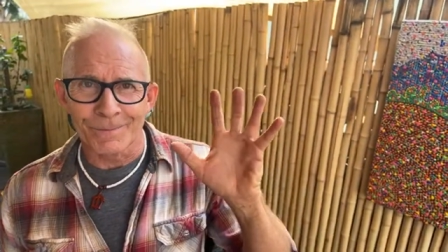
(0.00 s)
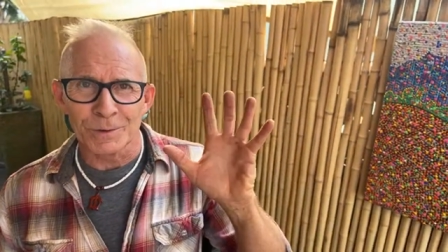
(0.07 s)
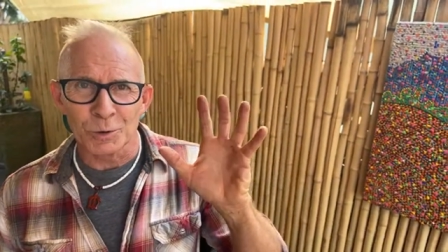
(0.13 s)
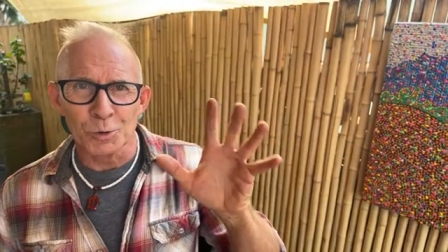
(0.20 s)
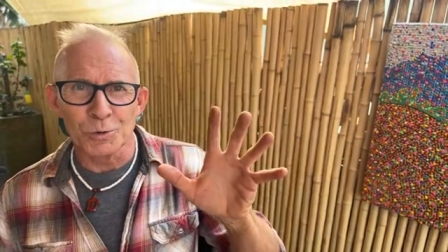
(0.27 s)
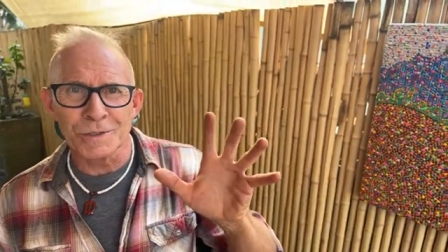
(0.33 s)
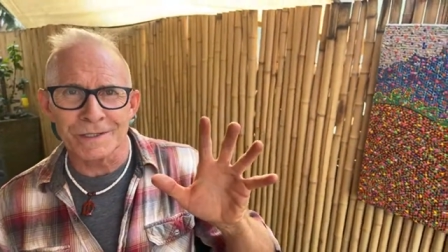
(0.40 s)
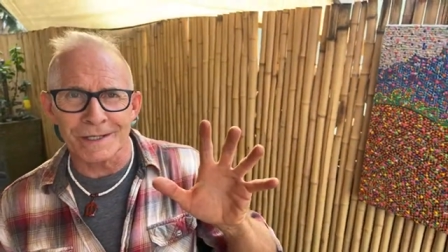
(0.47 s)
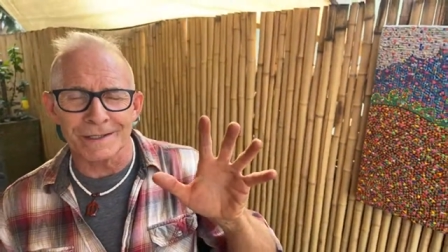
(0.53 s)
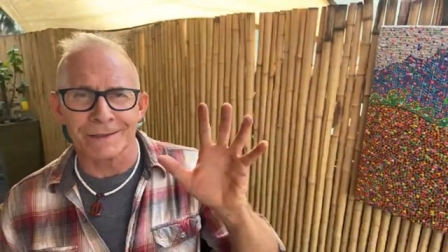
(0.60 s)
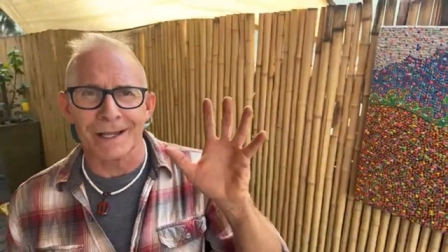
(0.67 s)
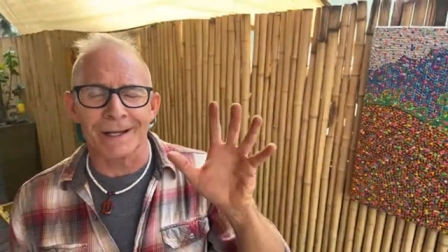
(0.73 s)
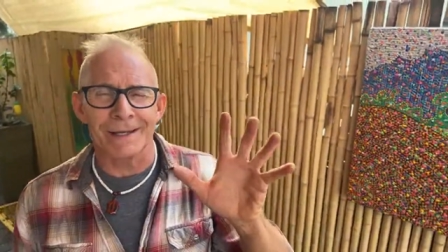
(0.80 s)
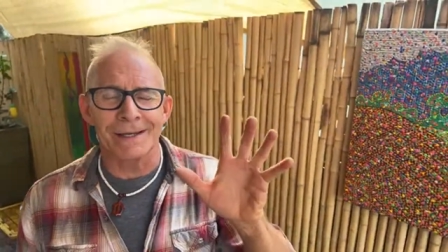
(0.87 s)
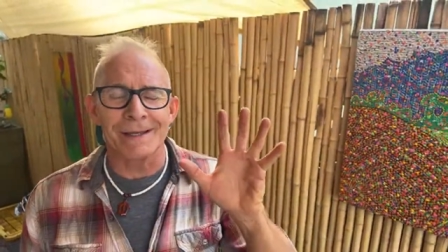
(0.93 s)
Lucy
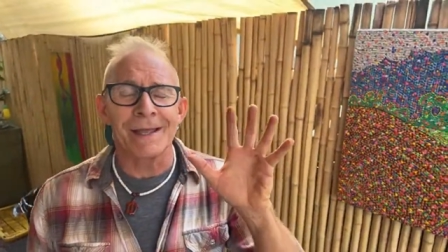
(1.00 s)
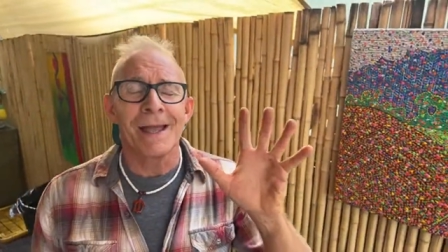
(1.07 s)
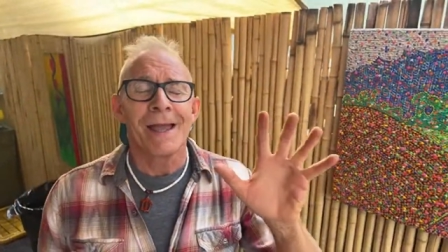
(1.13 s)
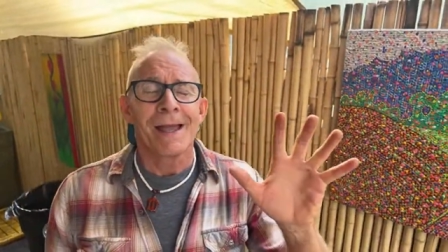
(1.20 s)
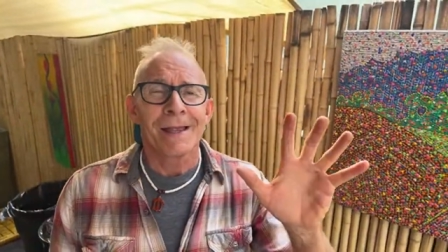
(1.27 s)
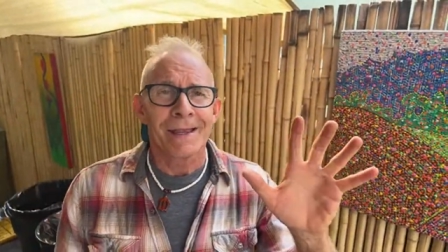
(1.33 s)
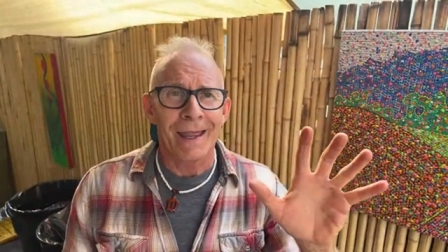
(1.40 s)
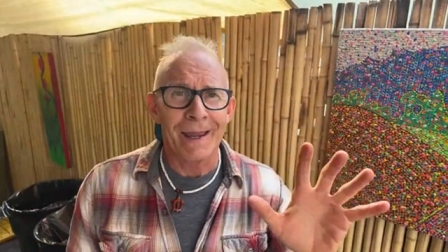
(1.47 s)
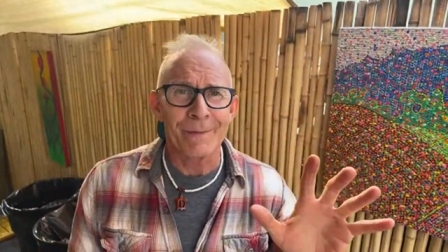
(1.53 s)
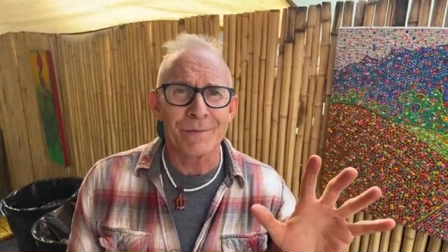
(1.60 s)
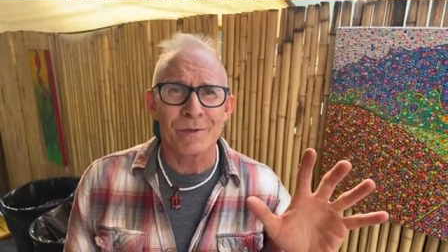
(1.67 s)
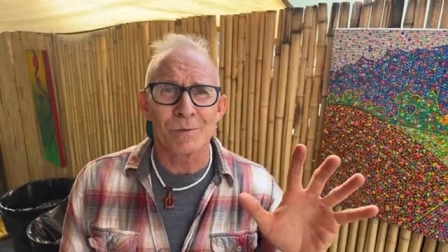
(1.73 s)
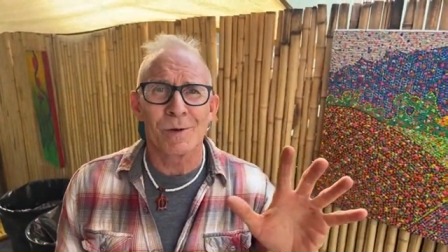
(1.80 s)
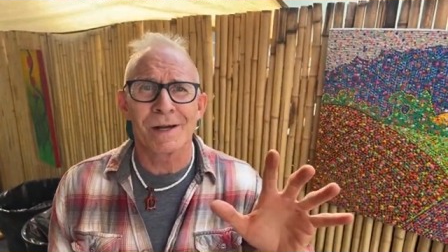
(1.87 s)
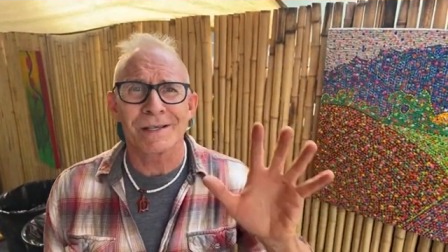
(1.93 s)
came
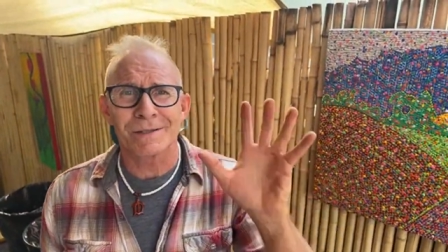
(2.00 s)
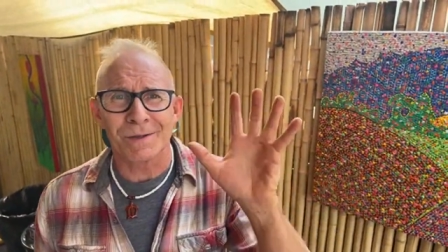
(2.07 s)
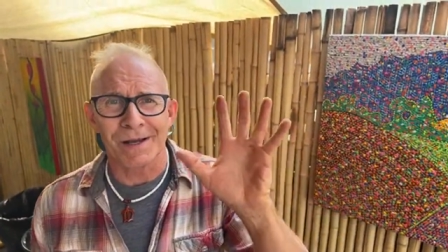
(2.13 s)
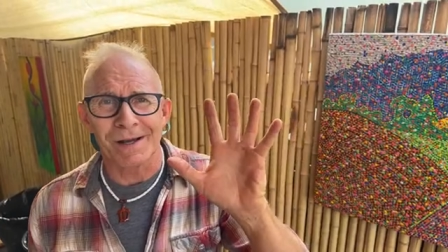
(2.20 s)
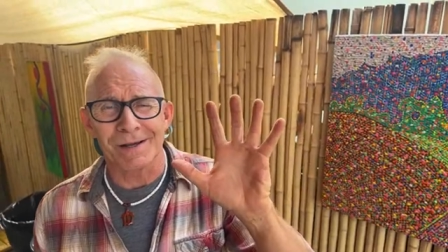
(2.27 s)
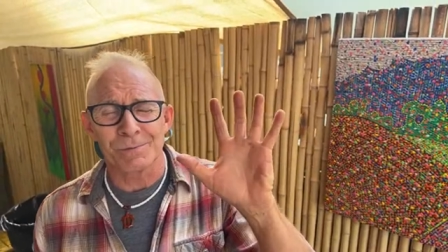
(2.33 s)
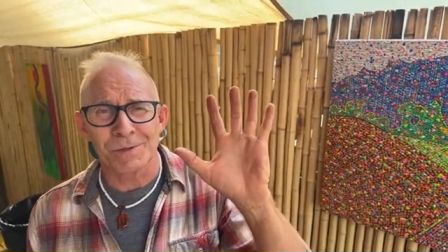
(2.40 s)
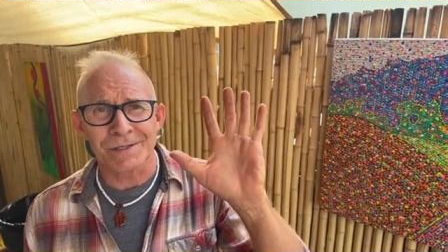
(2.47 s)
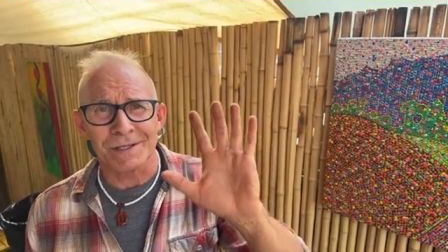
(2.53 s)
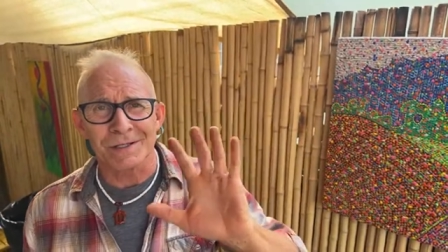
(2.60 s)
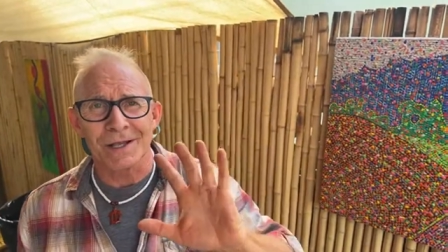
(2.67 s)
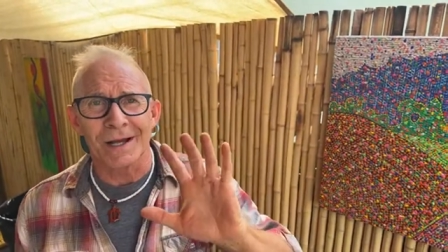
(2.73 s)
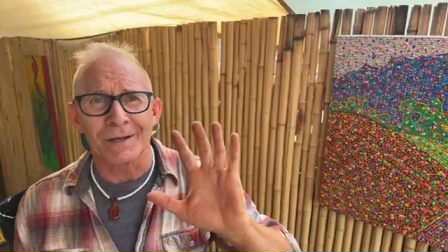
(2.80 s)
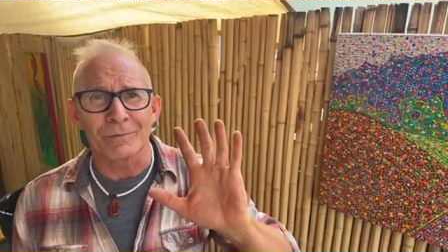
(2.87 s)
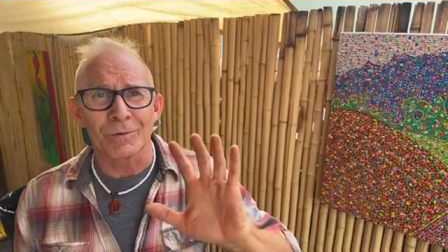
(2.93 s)
to us. It was
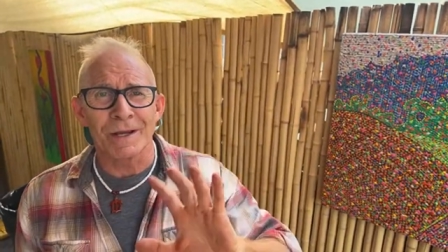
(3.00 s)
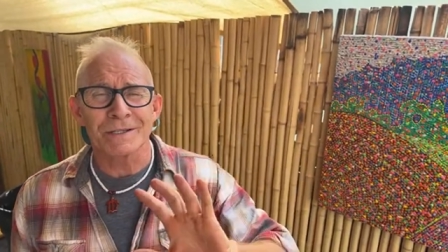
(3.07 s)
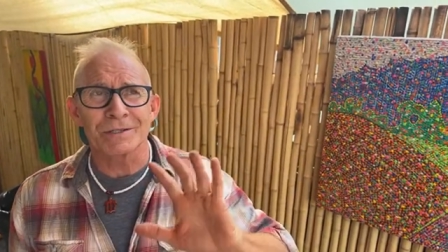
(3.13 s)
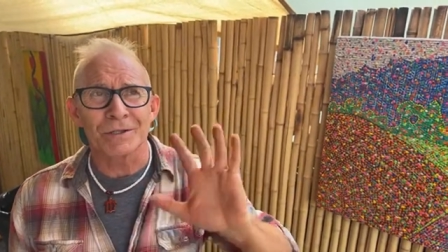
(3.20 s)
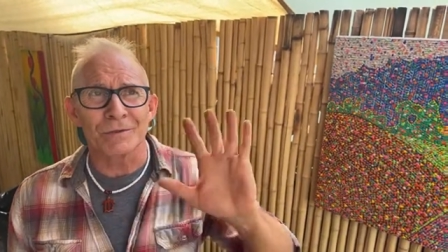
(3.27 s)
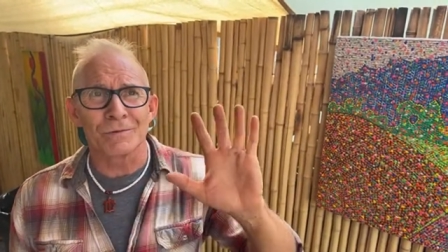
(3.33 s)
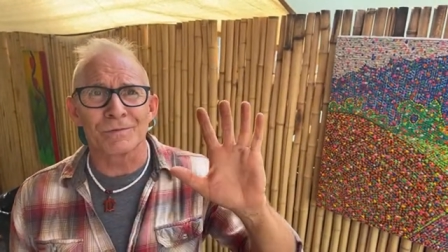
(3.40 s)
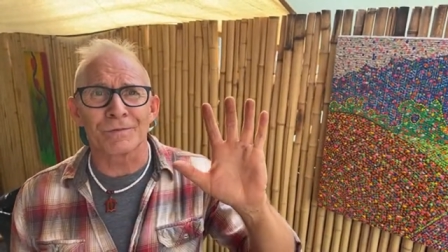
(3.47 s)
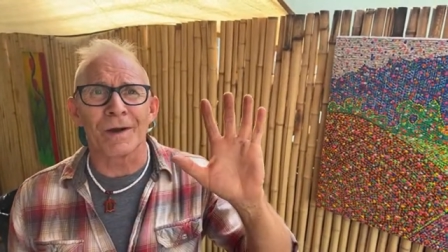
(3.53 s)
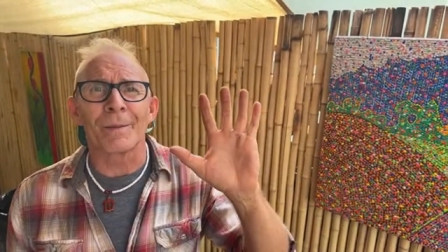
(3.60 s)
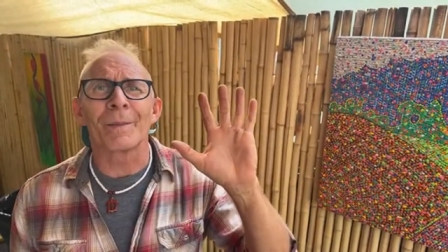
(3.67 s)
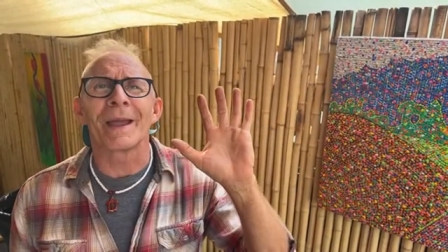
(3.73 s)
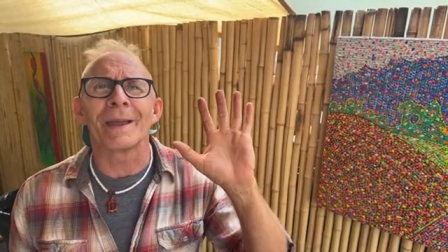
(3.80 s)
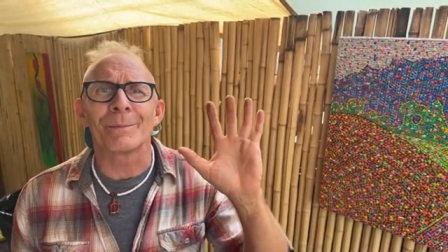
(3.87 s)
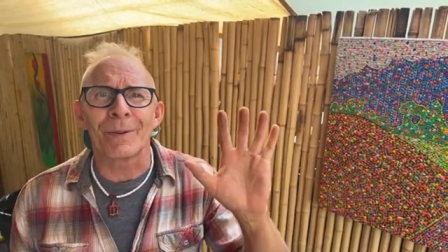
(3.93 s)
a rescue
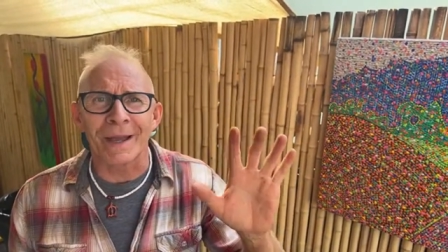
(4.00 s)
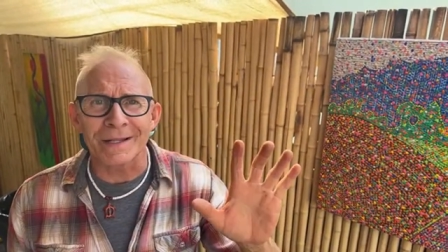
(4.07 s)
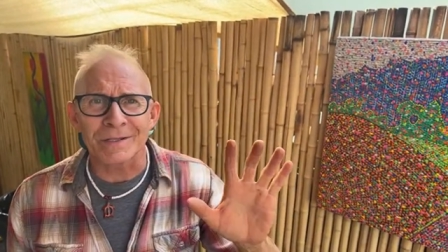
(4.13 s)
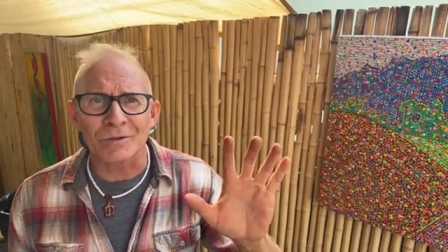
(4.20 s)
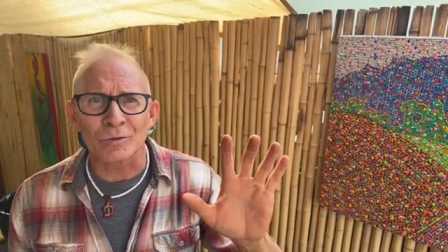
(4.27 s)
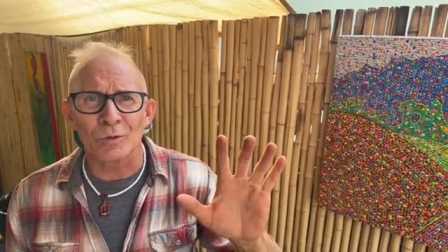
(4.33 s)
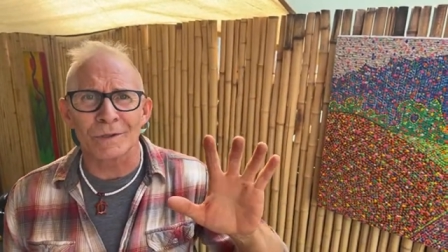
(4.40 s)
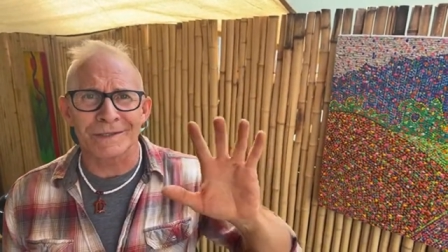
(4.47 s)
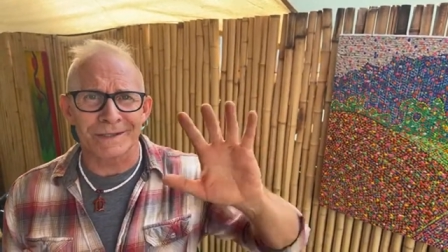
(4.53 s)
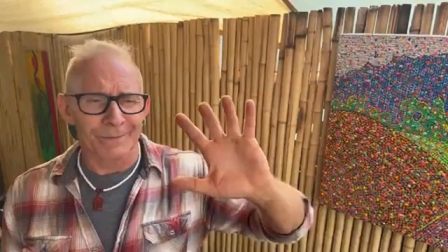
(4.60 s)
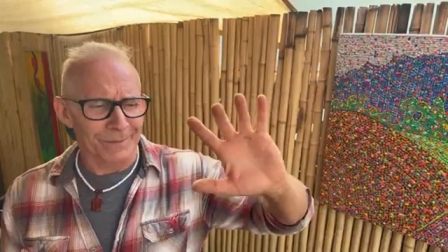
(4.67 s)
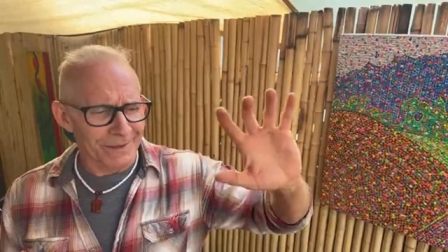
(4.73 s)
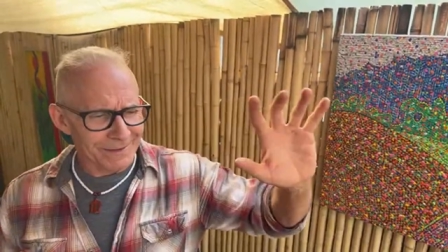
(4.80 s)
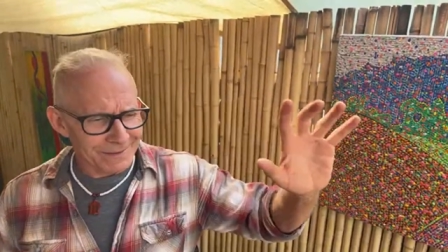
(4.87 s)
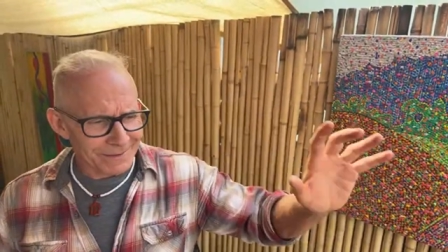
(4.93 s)
from a pet store.
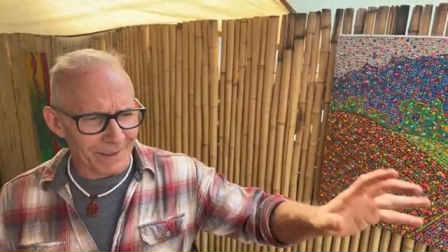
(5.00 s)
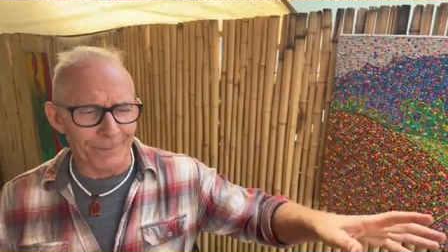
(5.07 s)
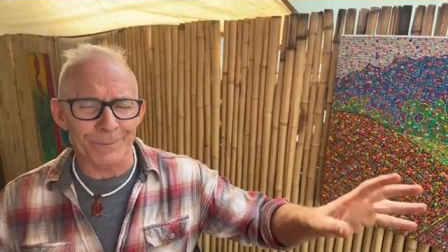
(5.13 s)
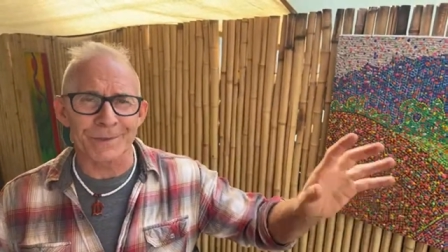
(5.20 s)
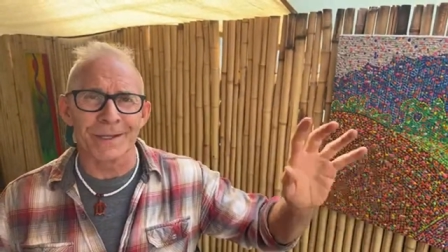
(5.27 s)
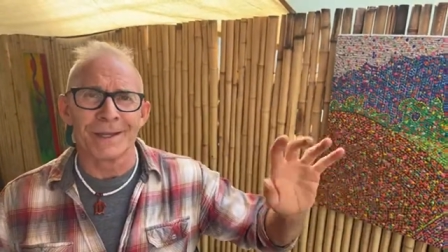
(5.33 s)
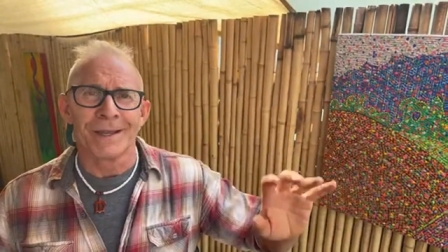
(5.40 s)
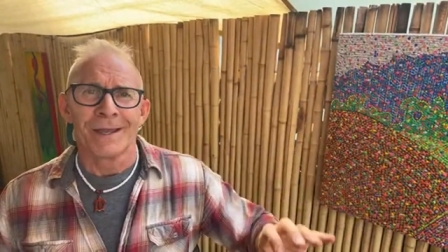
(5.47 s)
Somebody dumped